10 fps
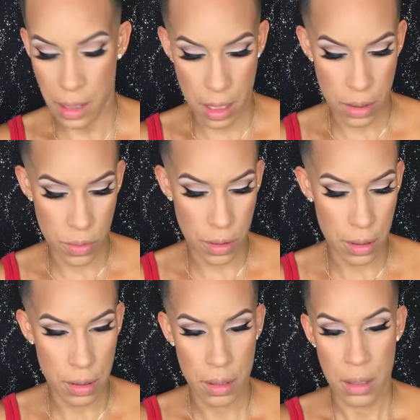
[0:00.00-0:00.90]

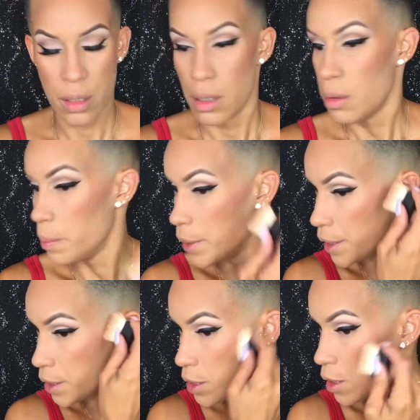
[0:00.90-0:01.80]
contour,
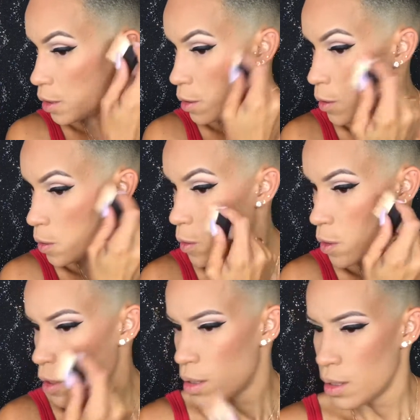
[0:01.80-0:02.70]
but
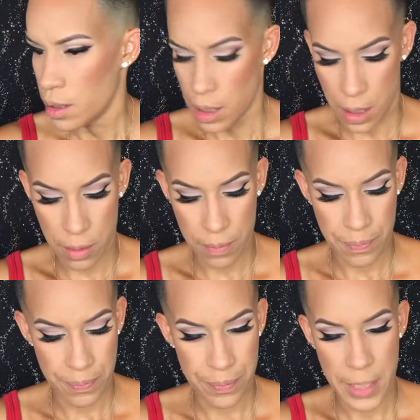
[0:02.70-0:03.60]
you know,
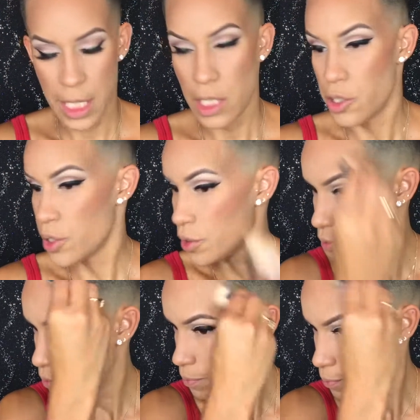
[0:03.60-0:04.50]
to each his
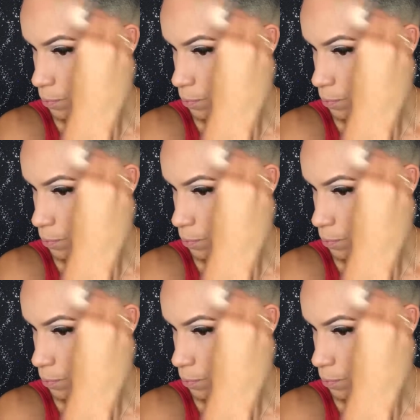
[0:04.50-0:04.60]
own.